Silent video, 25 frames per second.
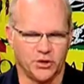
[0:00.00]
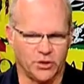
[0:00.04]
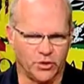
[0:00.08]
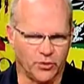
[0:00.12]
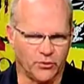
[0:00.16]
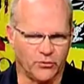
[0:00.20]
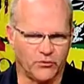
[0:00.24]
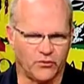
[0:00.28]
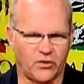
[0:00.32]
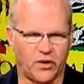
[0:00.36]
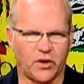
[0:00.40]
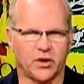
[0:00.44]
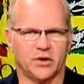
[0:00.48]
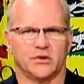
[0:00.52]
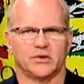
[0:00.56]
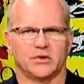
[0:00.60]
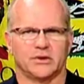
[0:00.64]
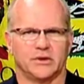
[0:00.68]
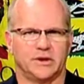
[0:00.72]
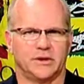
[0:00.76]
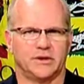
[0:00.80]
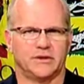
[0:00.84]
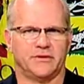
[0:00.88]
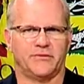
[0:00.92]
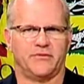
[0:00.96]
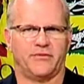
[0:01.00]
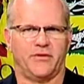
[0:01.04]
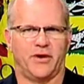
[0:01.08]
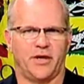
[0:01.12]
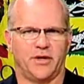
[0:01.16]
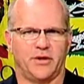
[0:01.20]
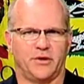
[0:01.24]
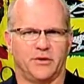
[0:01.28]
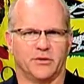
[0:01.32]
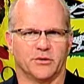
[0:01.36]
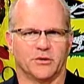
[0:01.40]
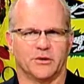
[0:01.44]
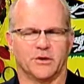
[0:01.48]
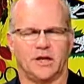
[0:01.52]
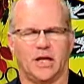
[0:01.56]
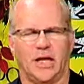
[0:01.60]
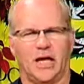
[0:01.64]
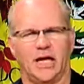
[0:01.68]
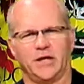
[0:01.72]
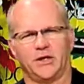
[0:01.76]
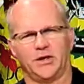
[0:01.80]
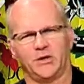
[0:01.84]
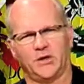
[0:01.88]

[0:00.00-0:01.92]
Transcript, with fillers: You're vigorously defending your client.